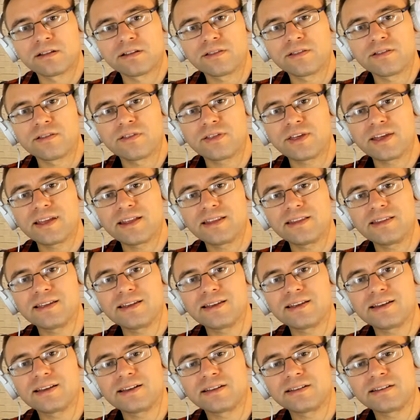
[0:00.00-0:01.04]
then
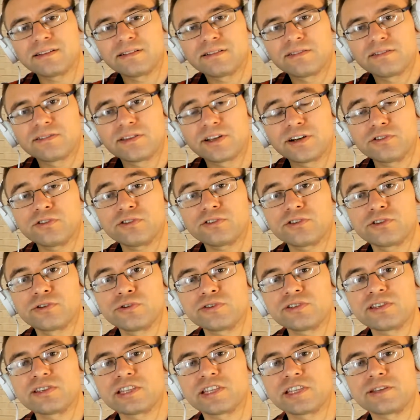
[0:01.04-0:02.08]
they're not
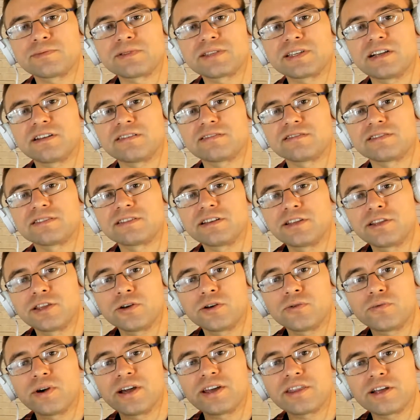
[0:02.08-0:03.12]
using themselves in the
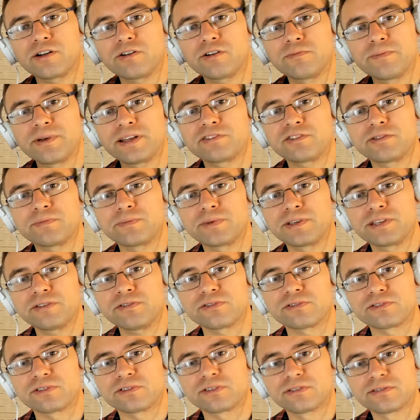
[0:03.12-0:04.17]
way they're meant to be
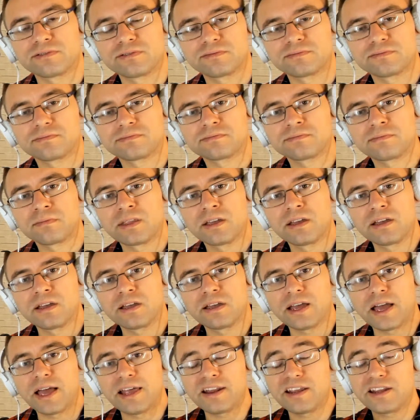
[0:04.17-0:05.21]
used.
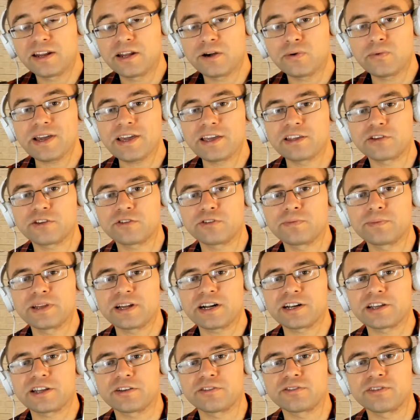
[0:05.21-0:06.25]
And in a way, it could be
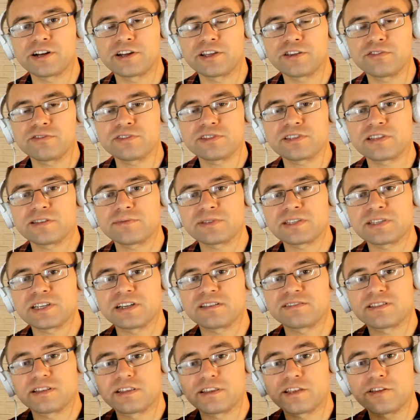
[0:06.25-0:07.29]
argued, they're using
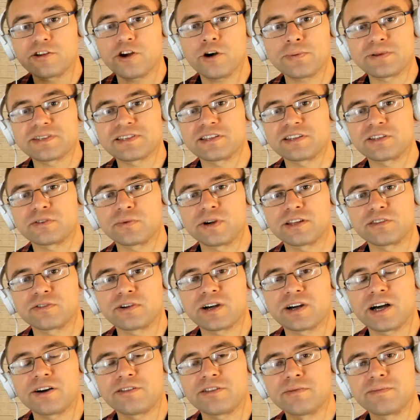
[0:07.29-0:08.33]
themselves in the opposite way to
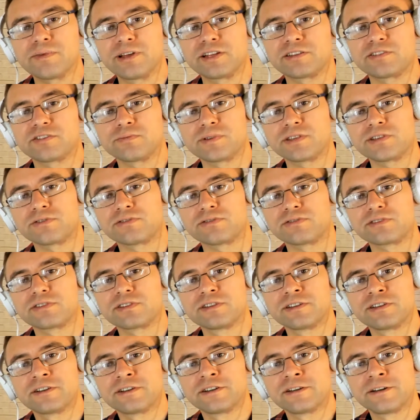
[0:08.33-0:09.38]
how they're meant to be used.
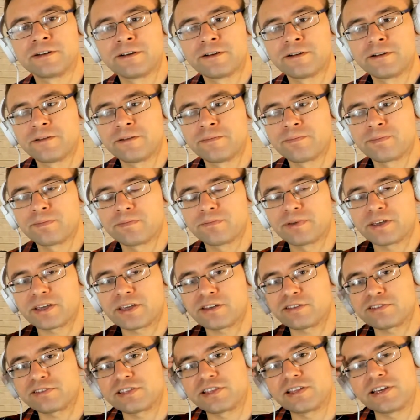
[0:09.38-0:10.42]

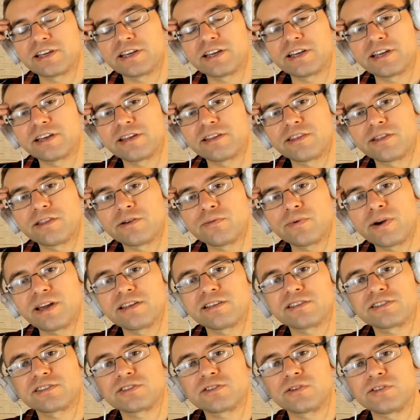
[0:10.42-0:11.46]
Because the way
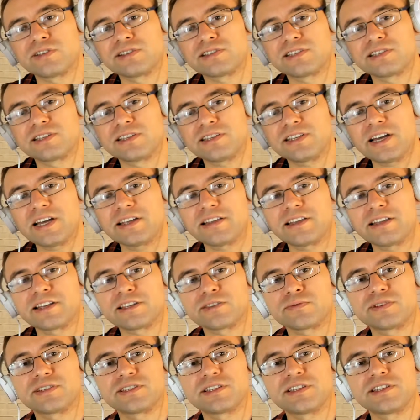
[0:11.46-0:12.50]
the soul is designed, as
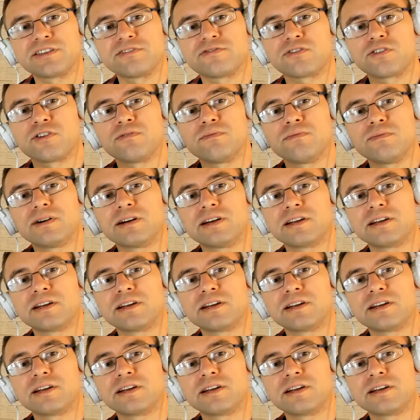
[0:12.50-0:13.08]
we see from